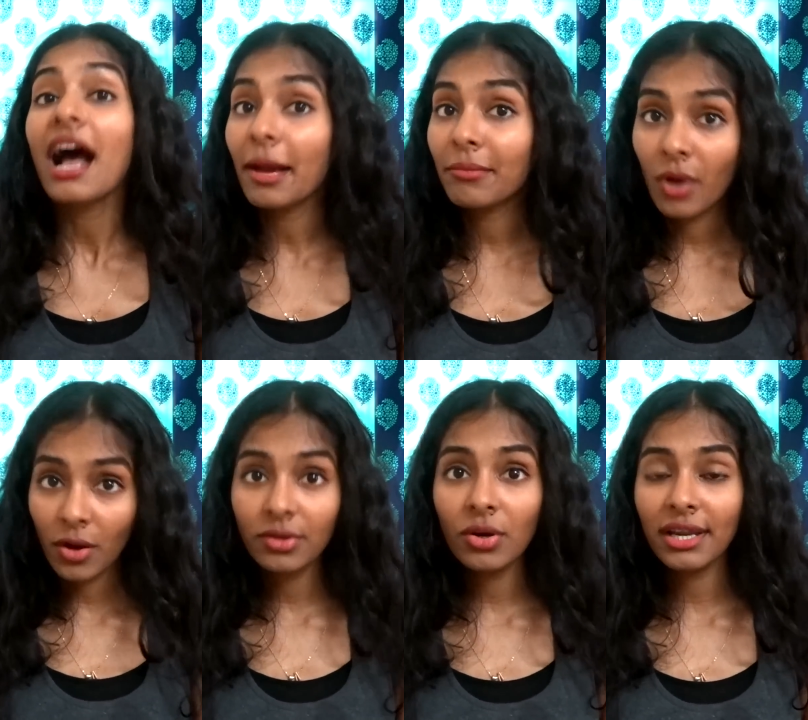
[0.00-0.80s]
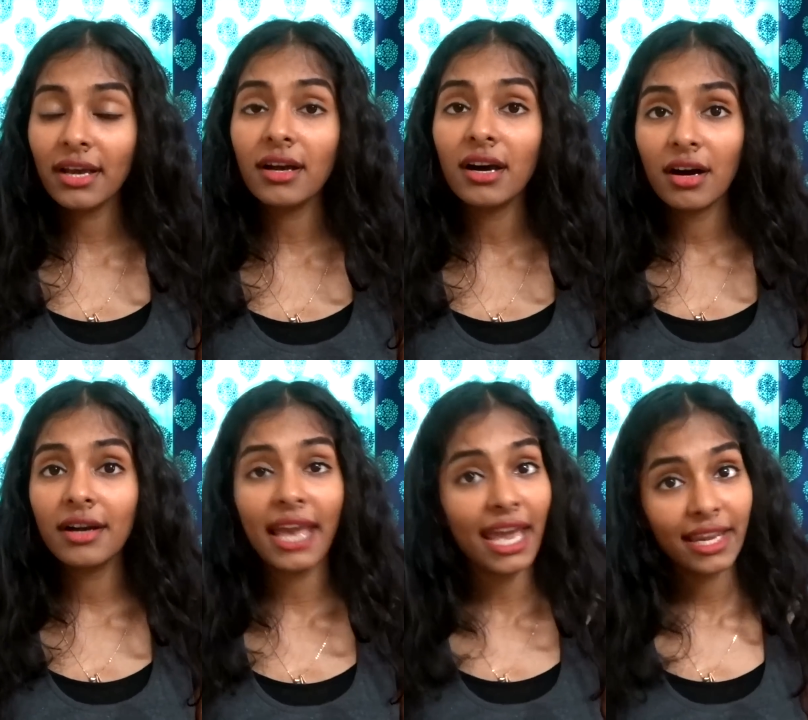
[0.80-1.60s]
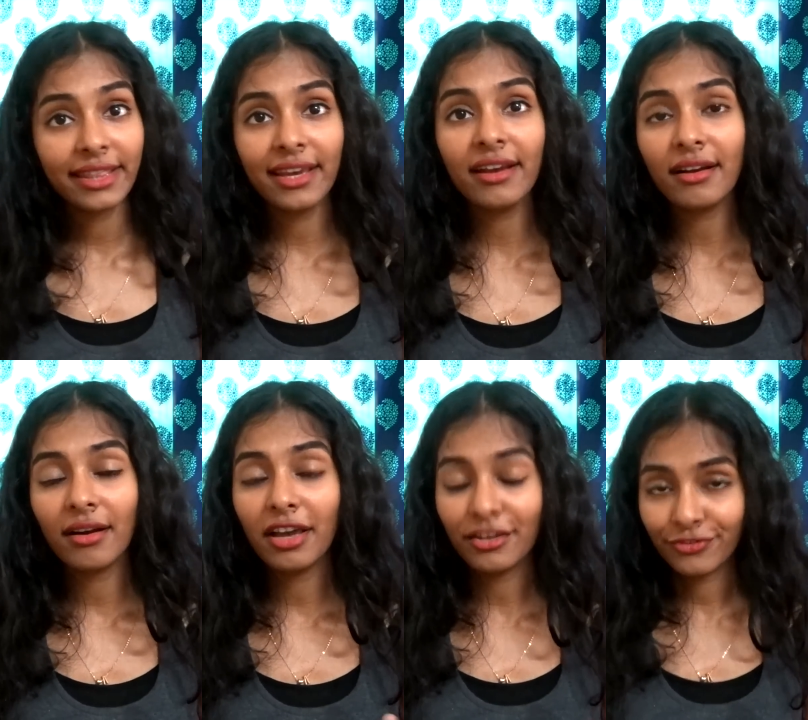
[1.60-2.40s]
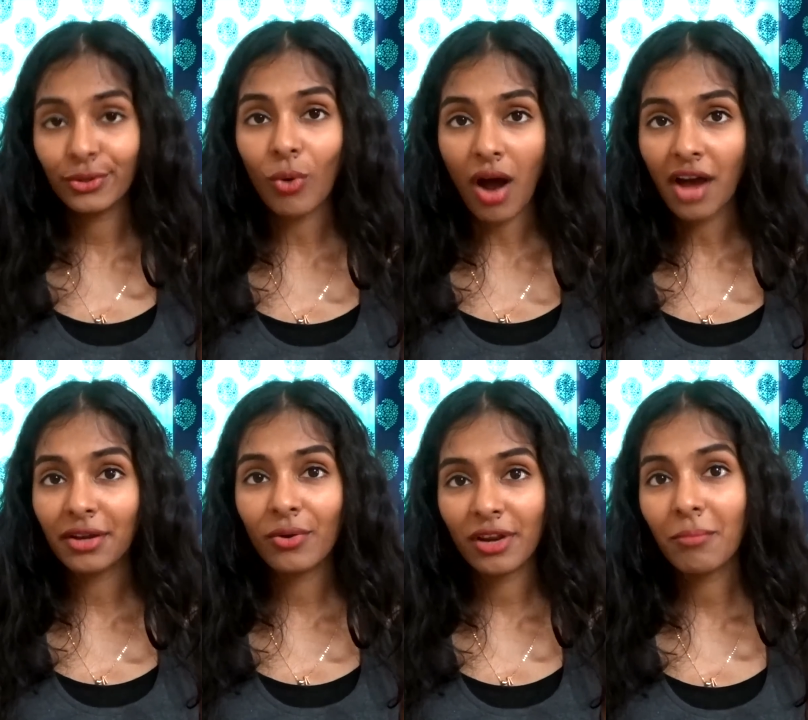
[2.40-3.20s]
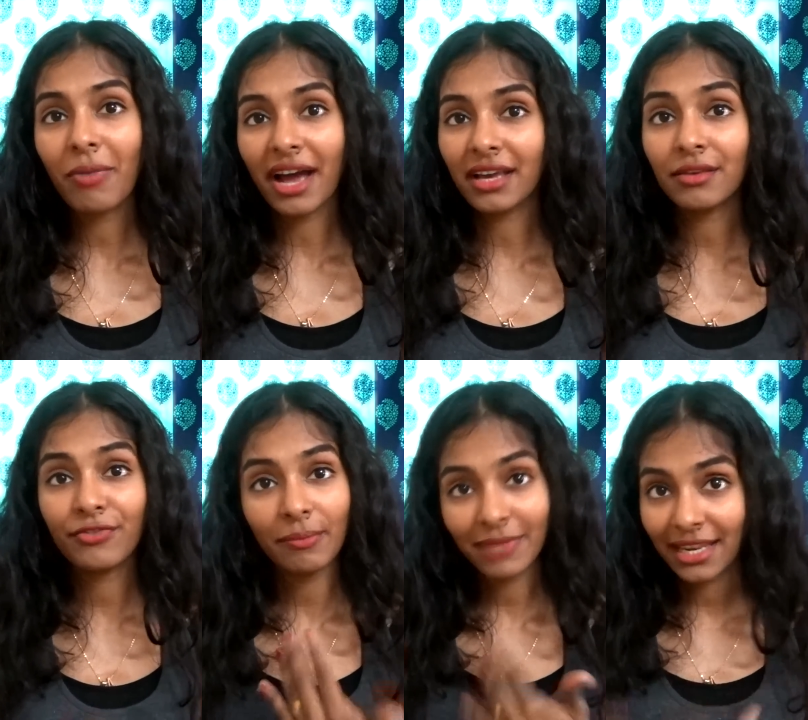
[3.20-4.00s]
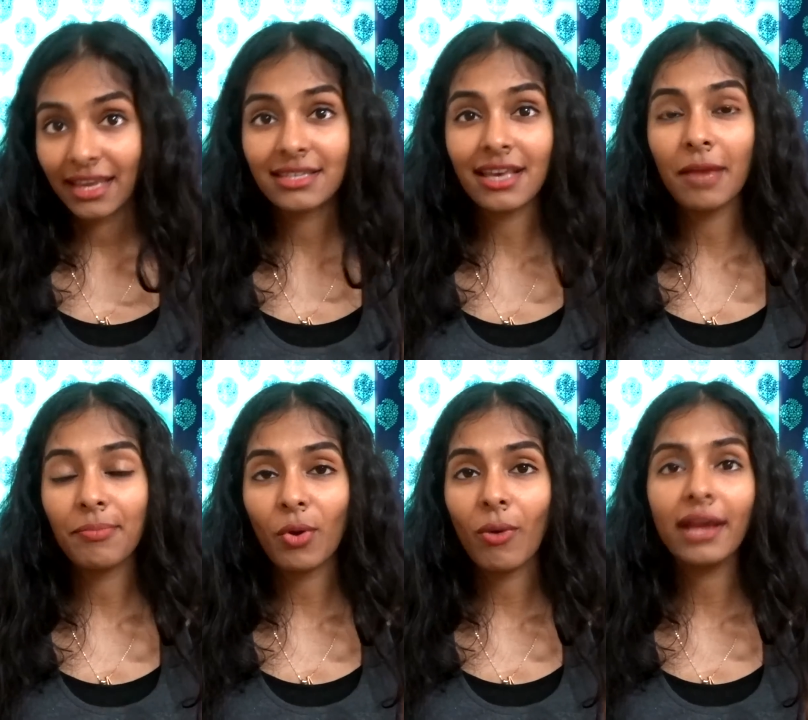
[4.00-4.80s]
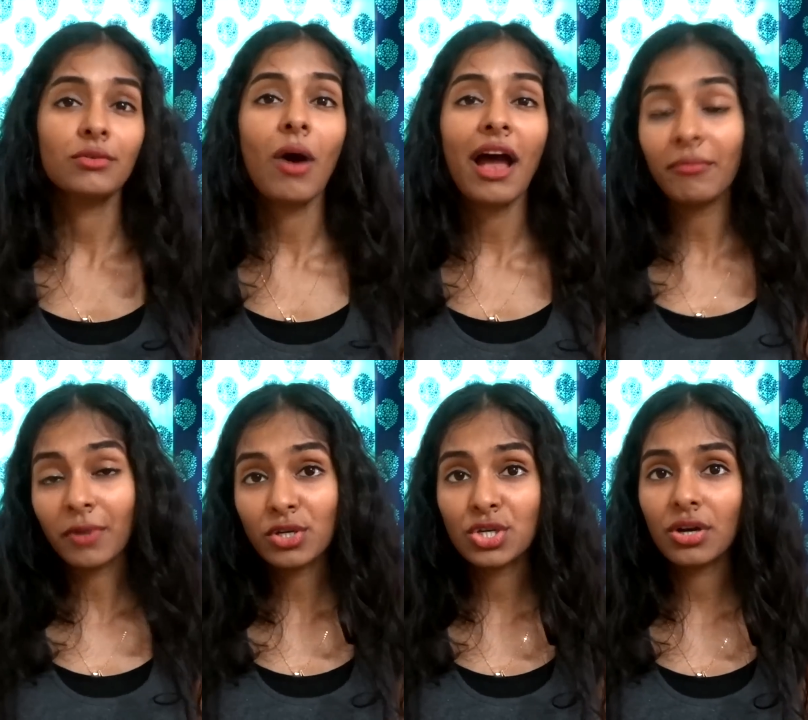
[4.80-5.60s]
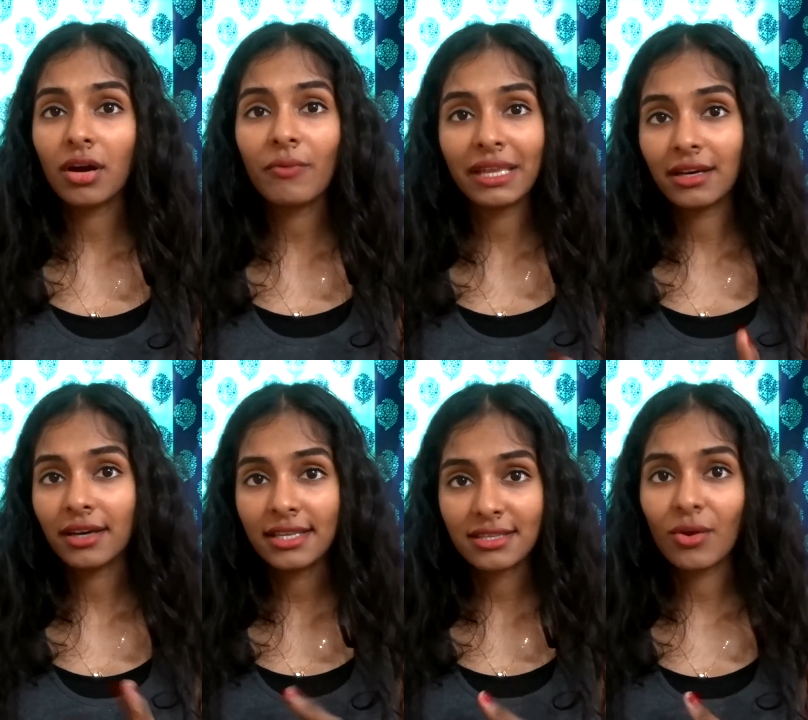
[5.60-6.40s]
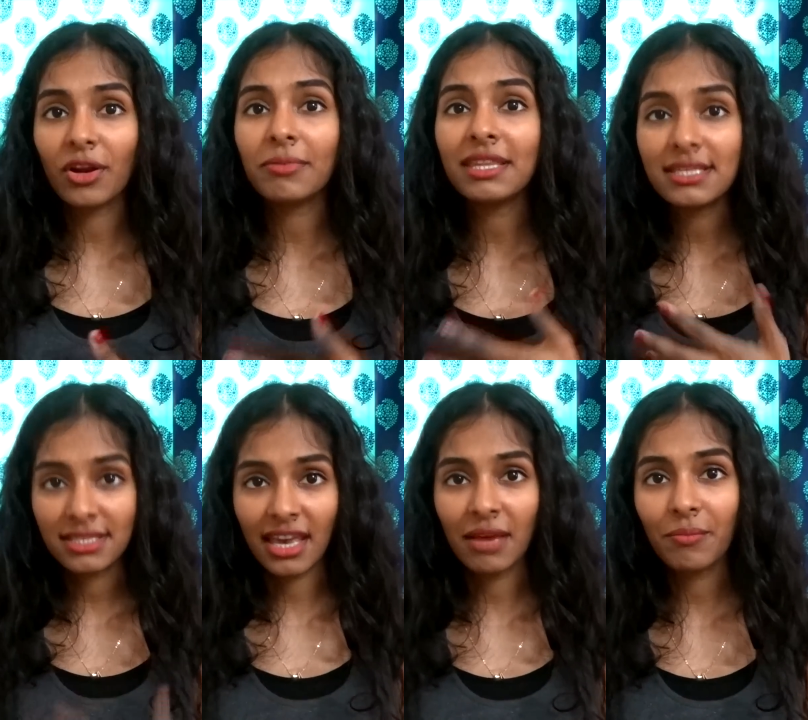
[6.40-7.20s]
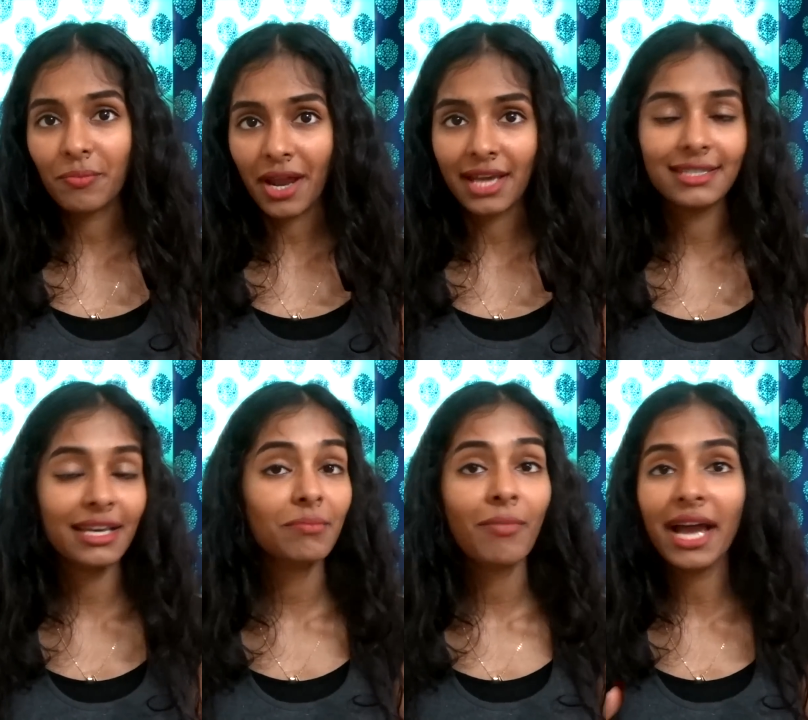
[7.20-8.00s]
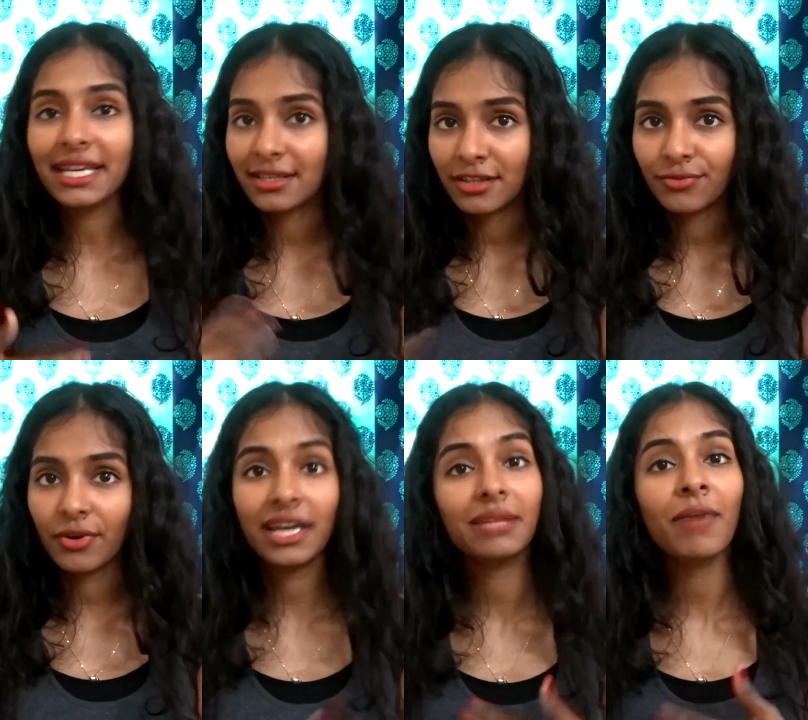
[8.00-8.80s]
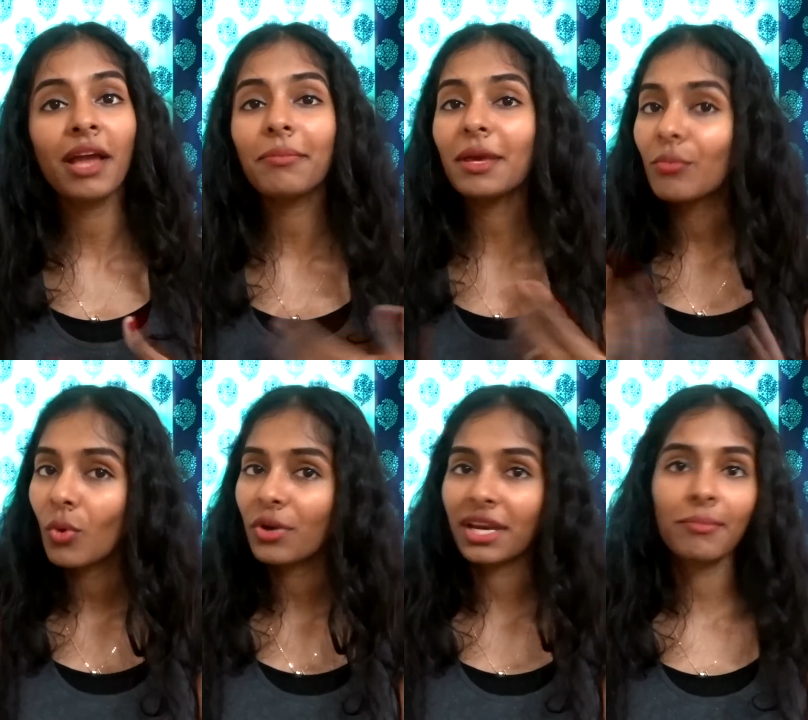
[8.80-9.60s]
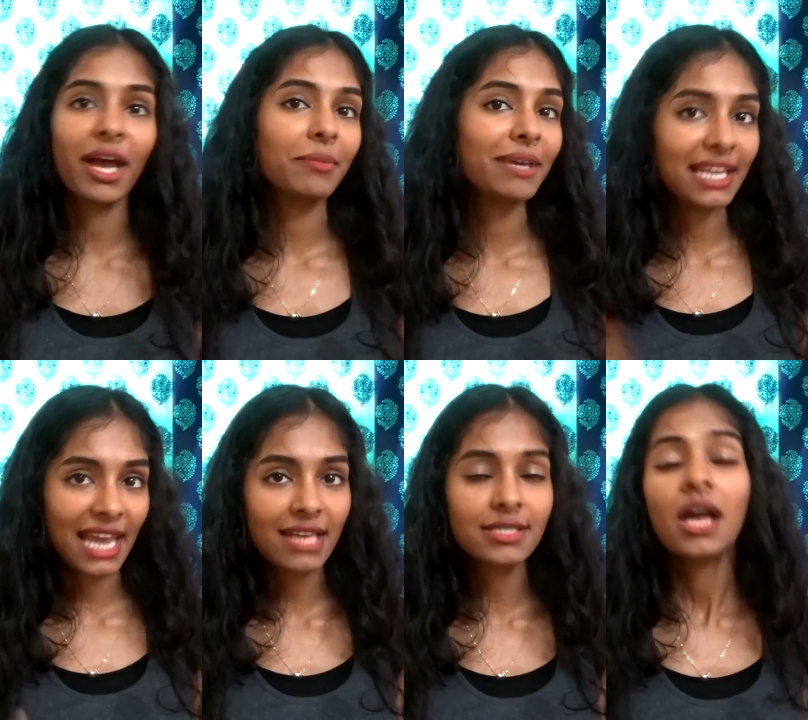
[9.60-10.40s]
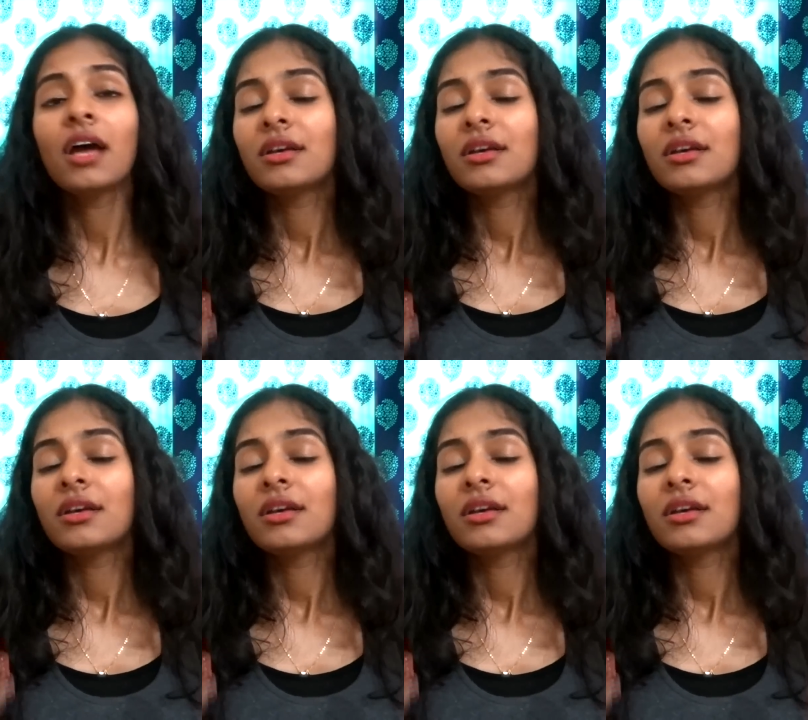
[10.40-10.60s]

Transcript: I'm not gonna earn anything if you are gonna buy from the links I provide. So I'm not sure whether it's gonna be the same price. It might differ. It might be more, it might be less.